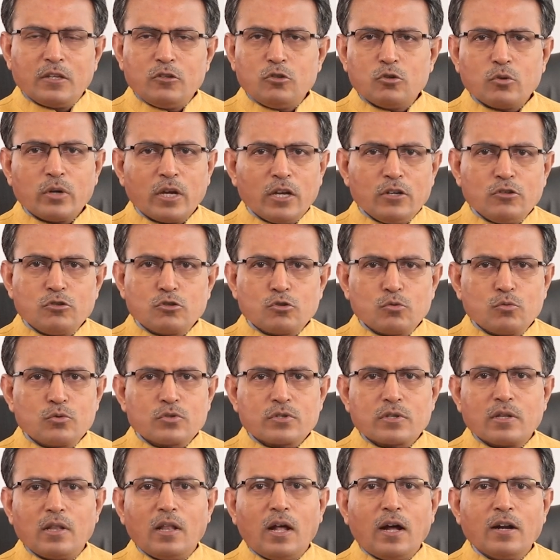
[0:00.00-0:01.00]
You can
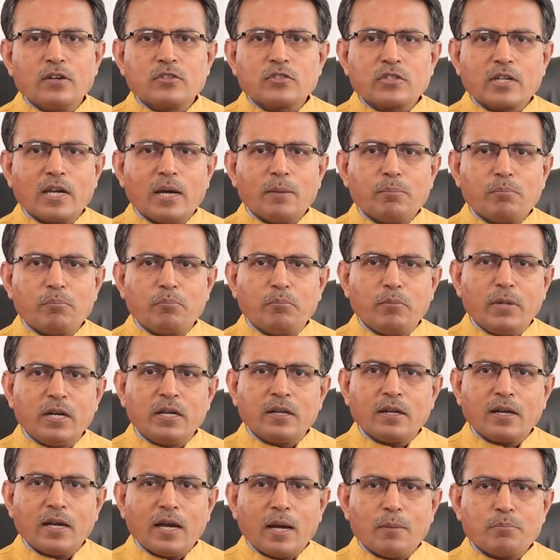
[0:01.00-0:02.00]
choose large cap,
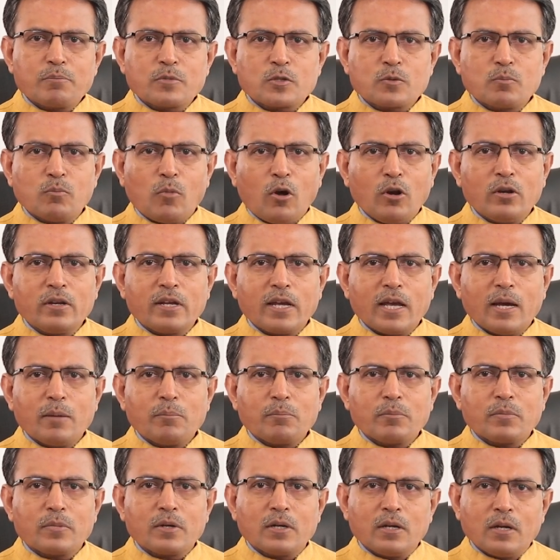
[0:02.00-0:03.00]
mid cap, small cap,
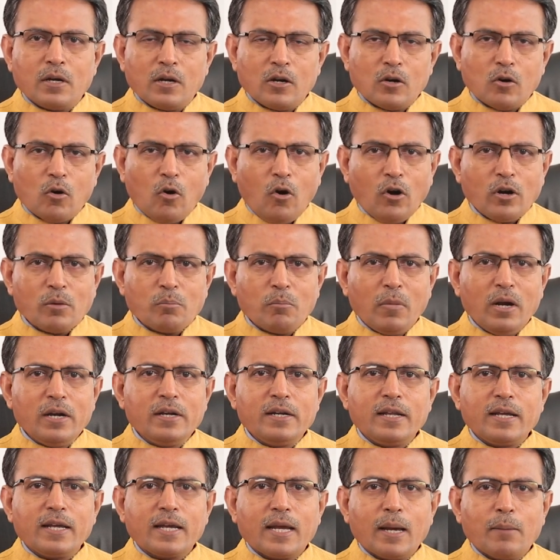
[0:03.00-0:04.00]
or
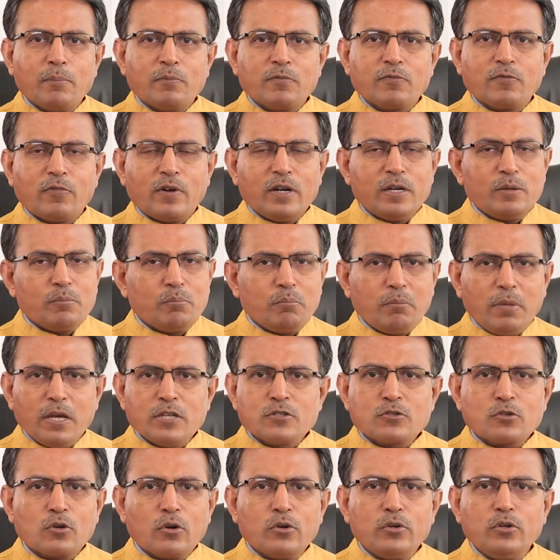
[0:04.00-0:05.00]
multi-cap fund
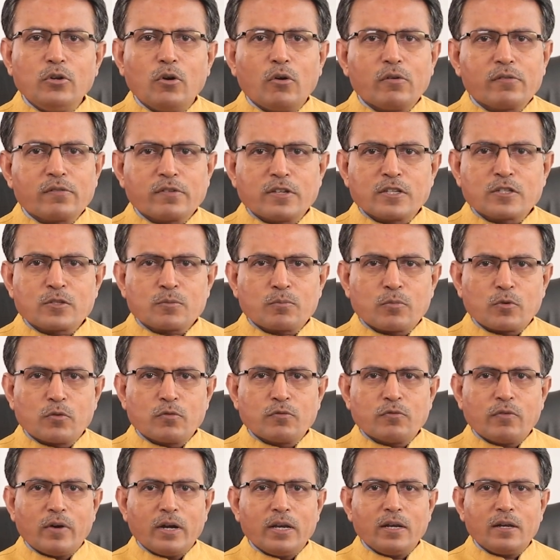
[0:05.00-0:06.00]
based on your risk
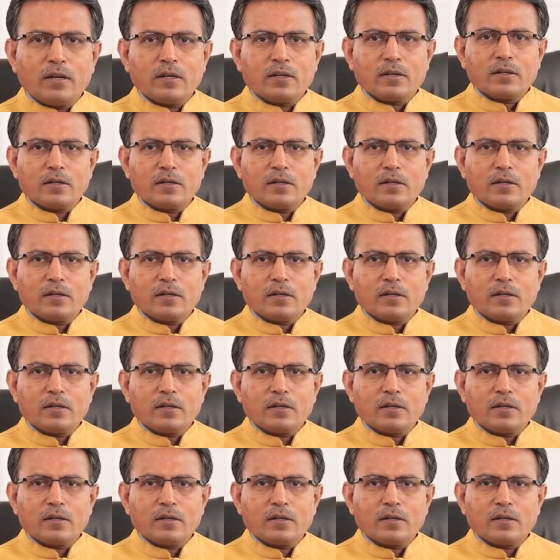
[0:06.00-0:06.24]
profile.